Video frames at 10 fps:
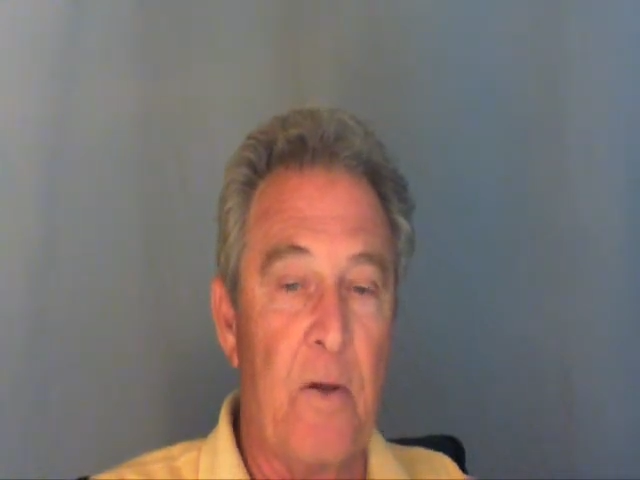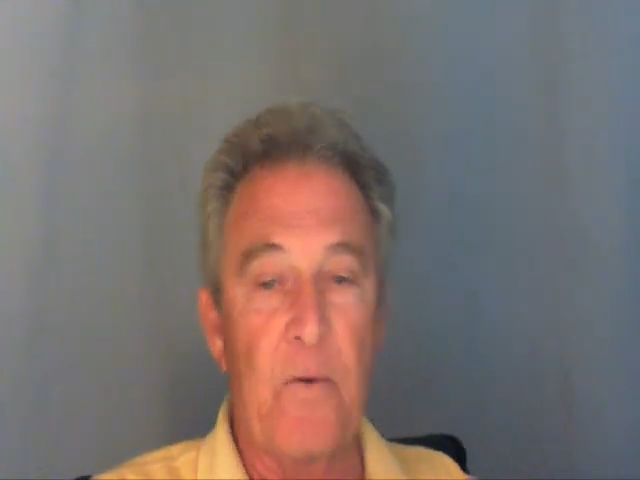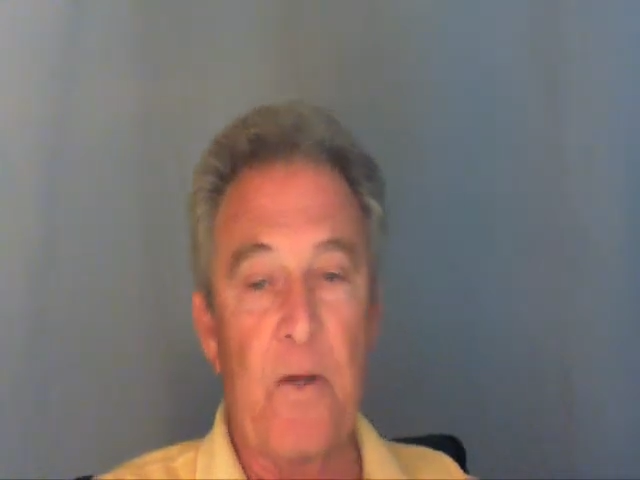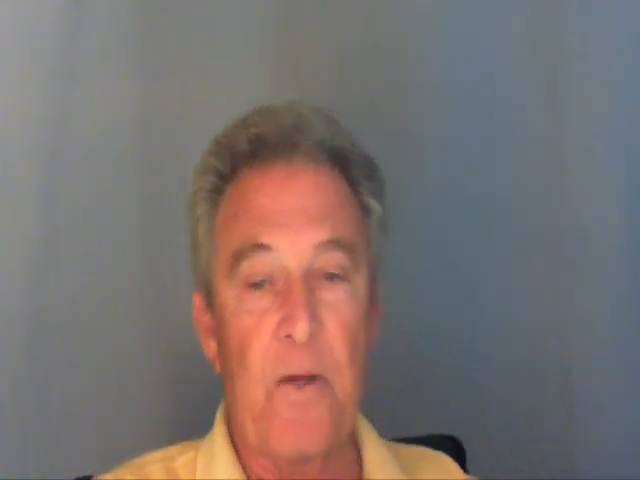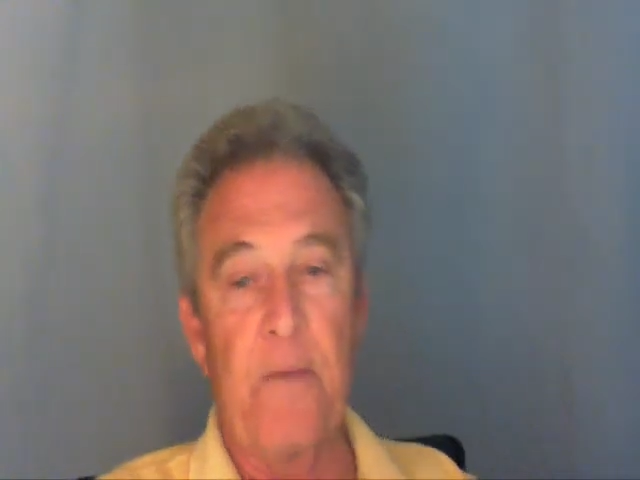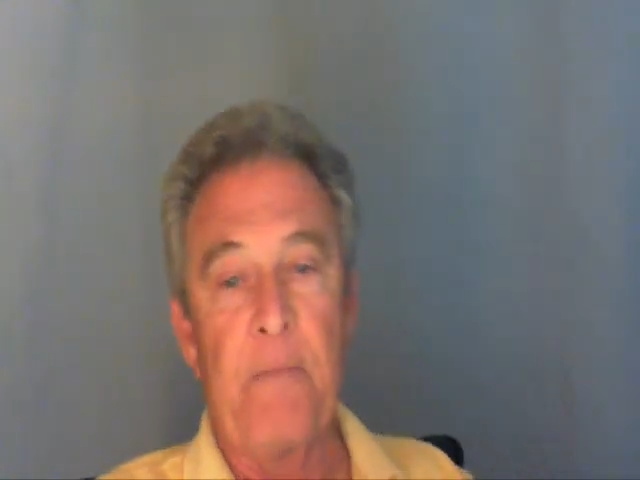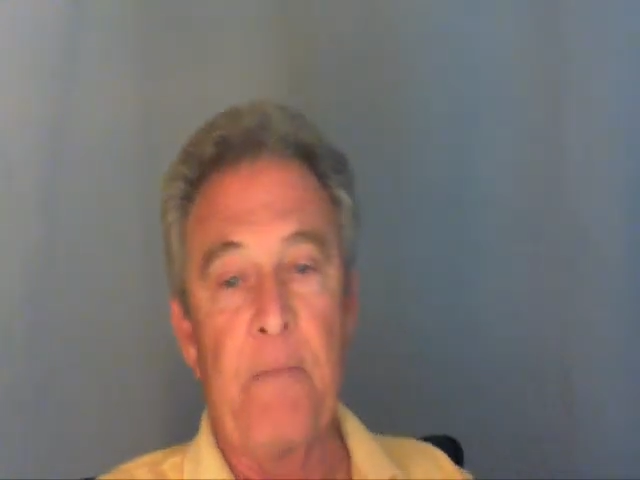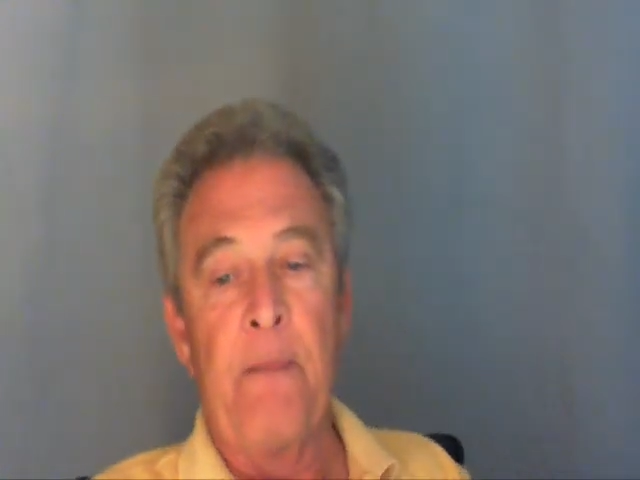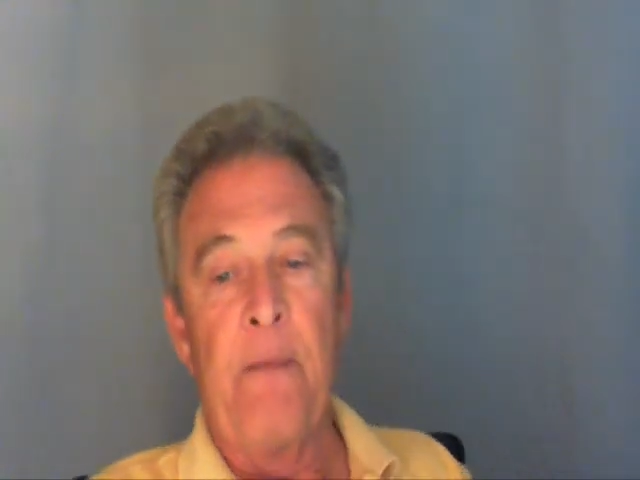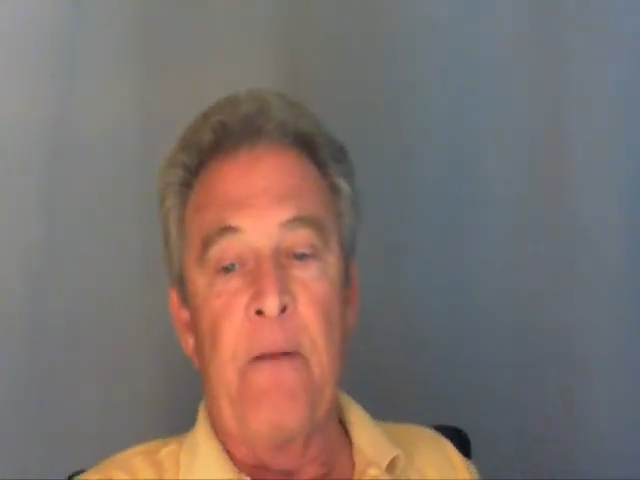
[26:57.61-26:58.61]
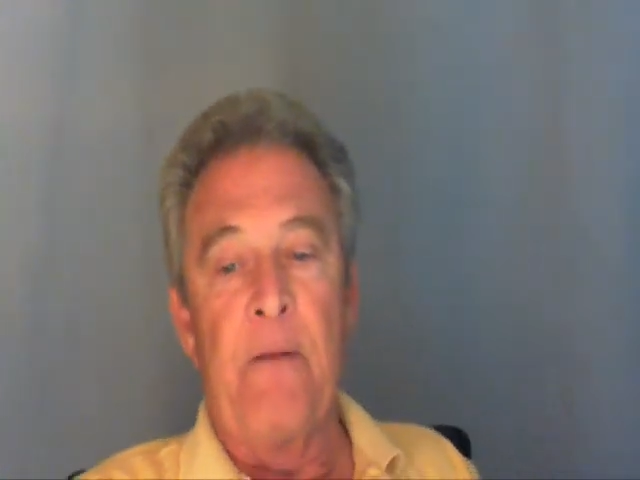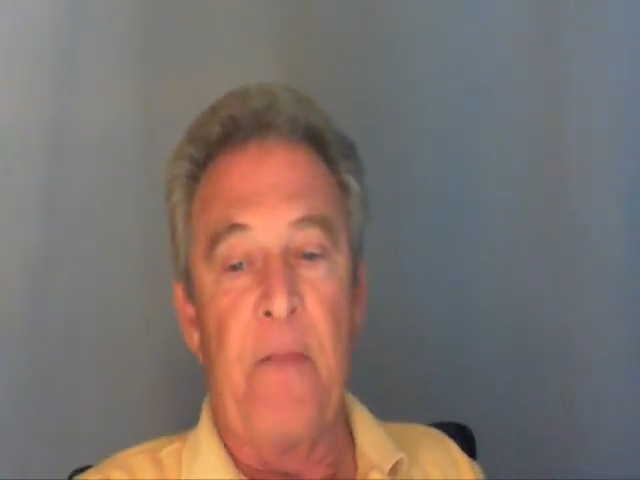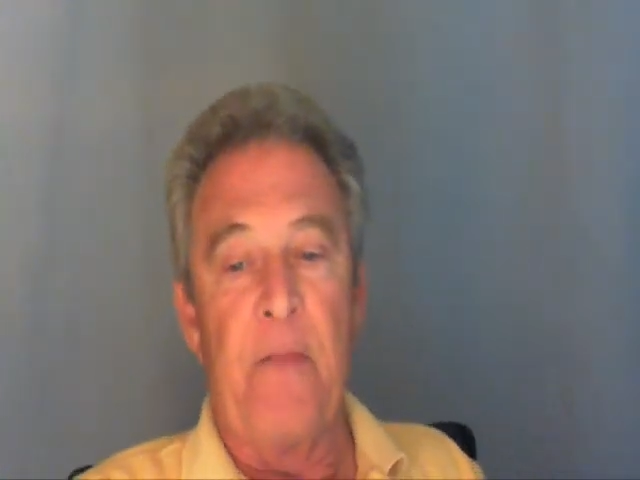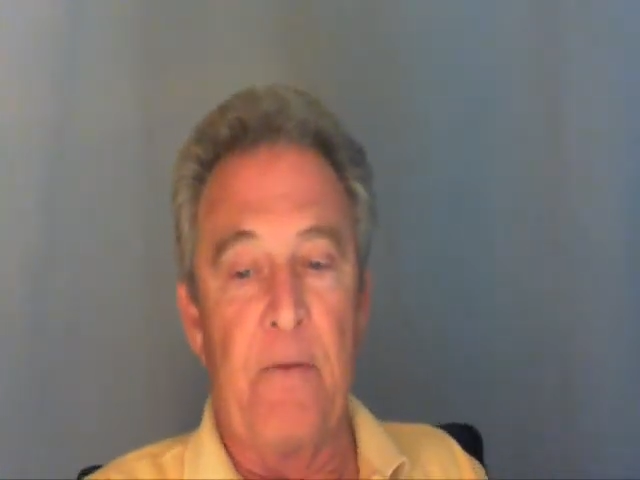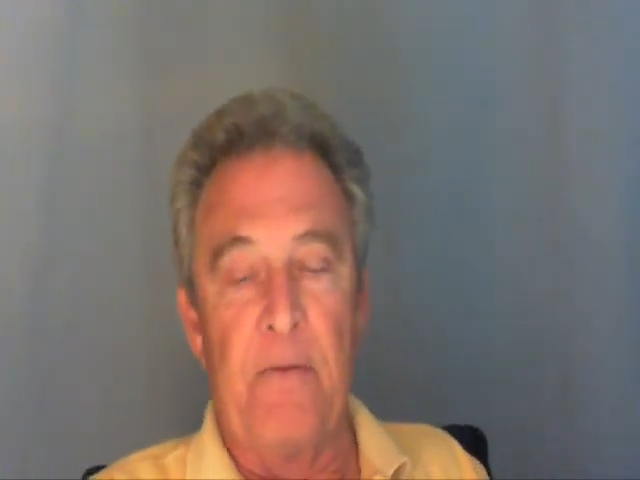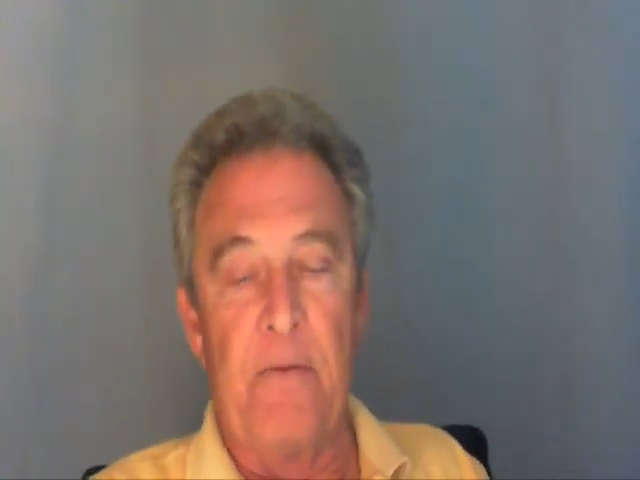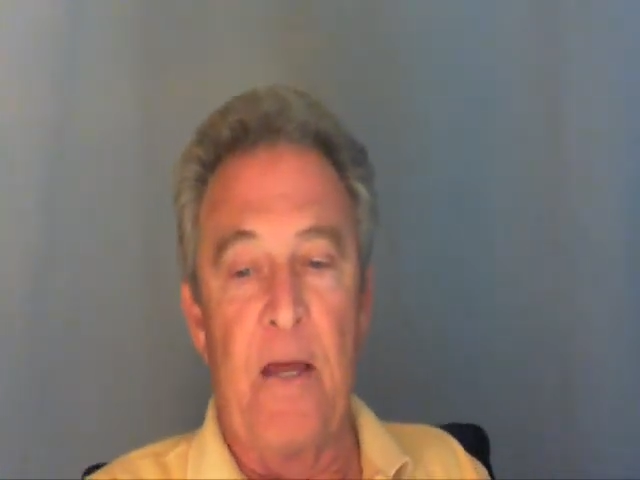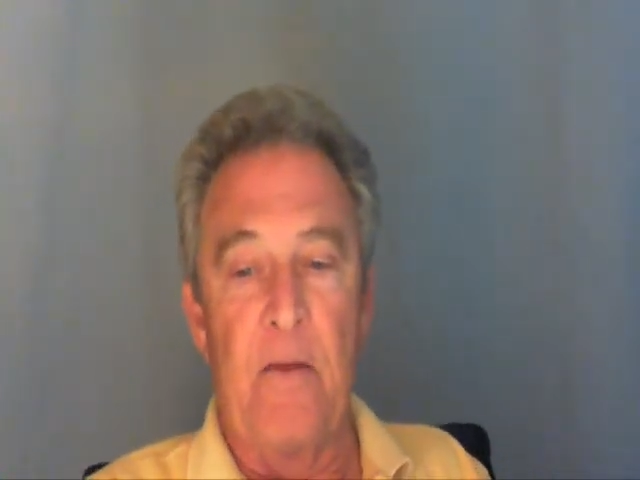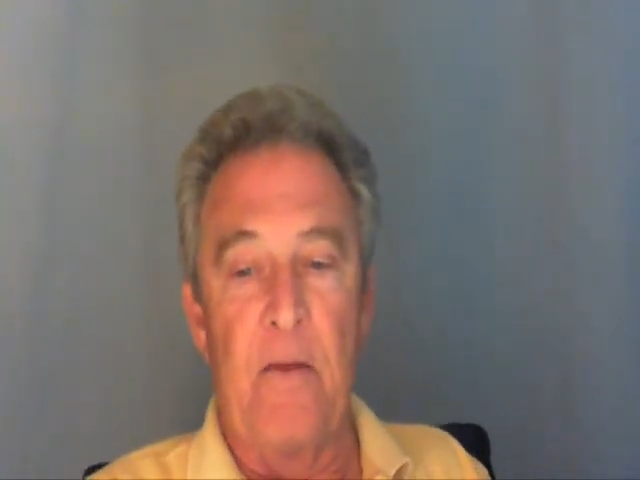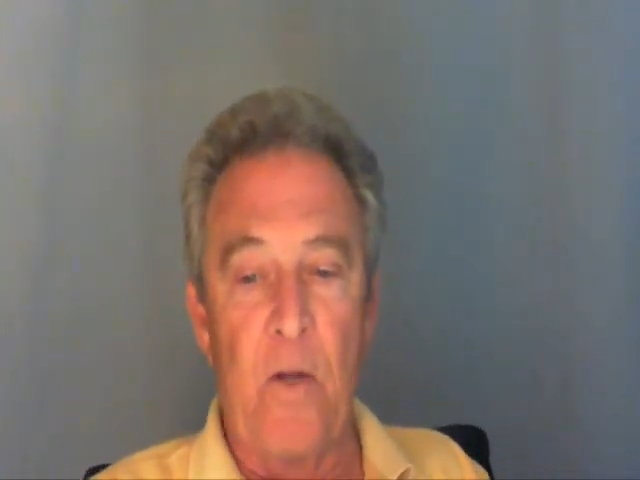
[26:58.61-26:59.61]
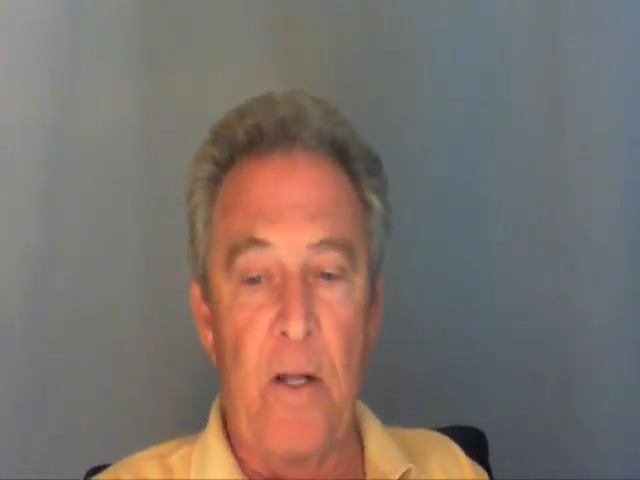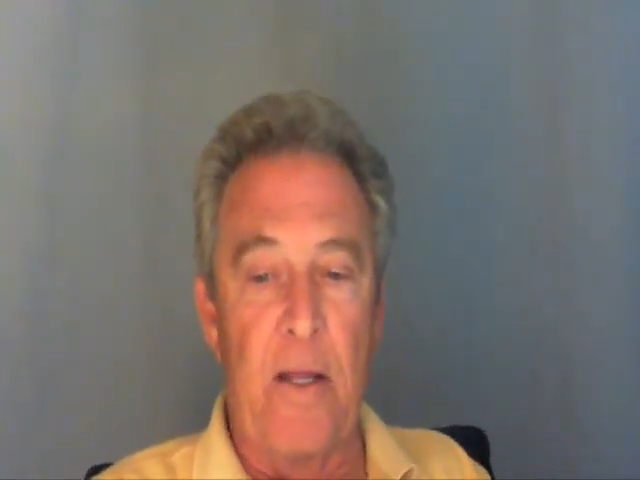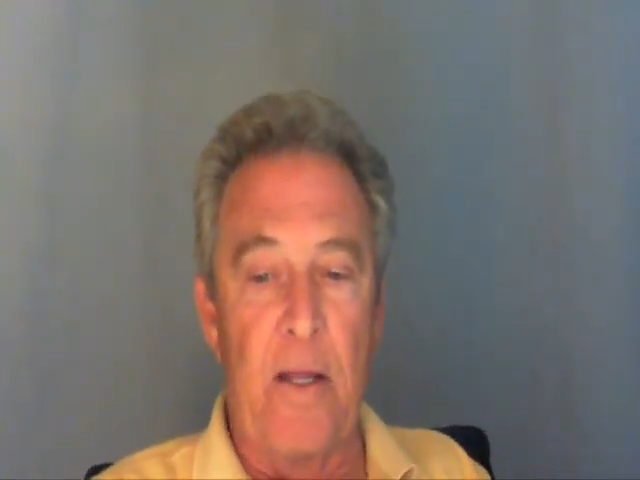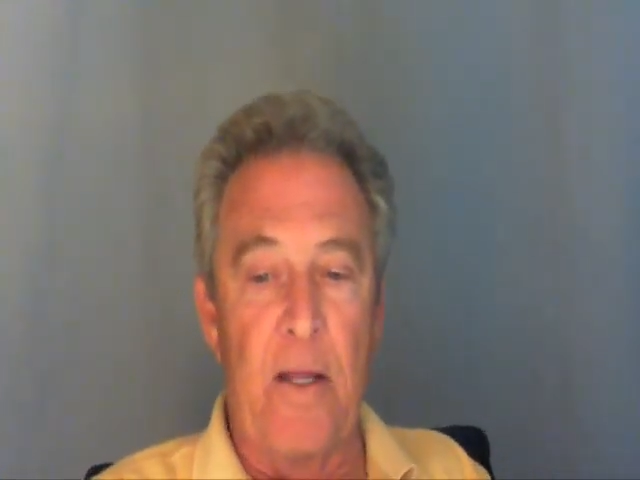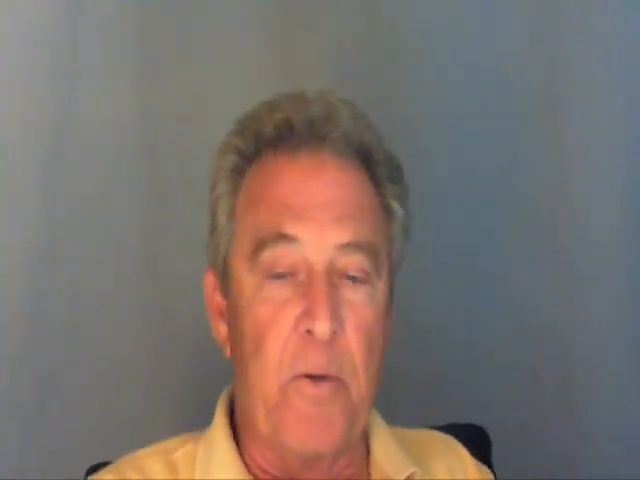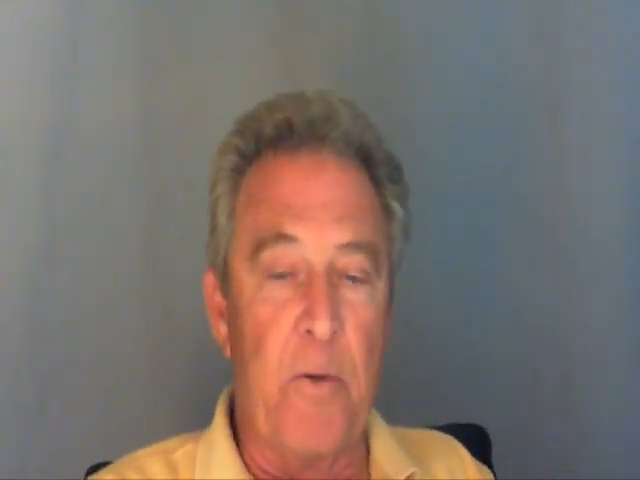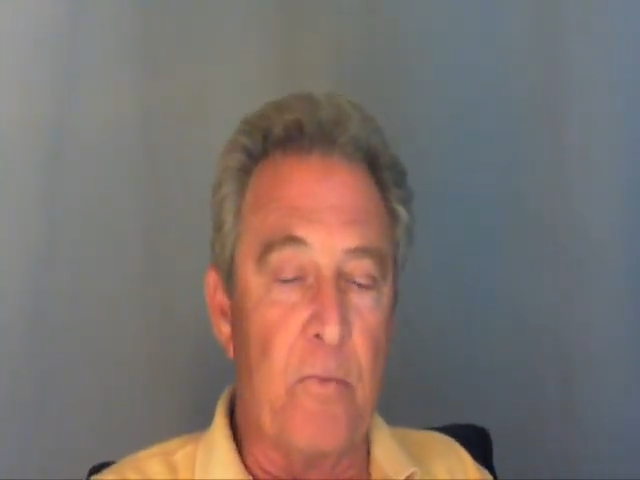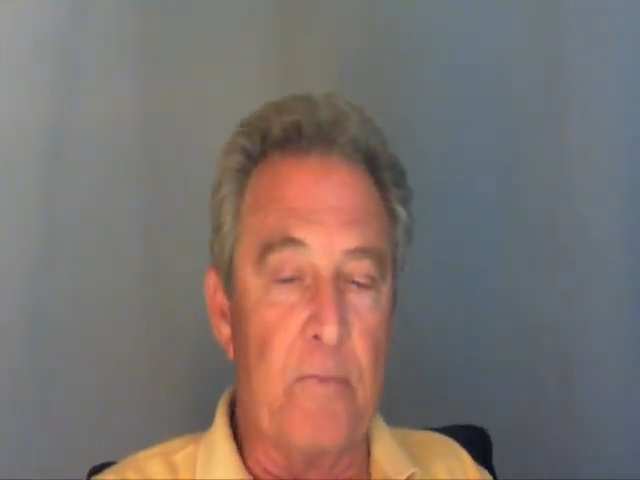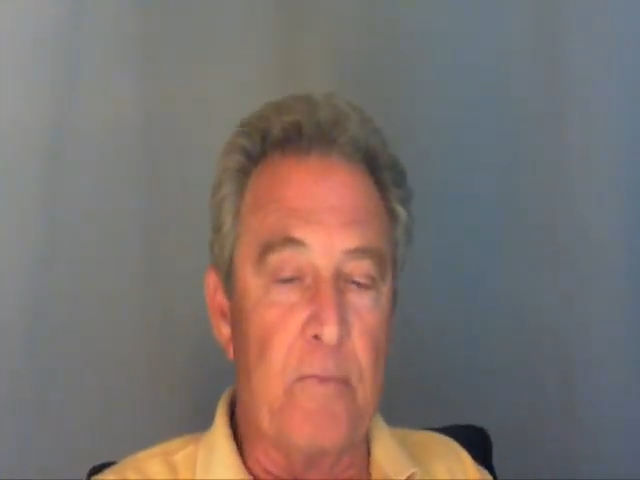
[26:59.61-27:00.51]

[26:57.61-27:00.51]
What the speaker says: Okay, now that will help you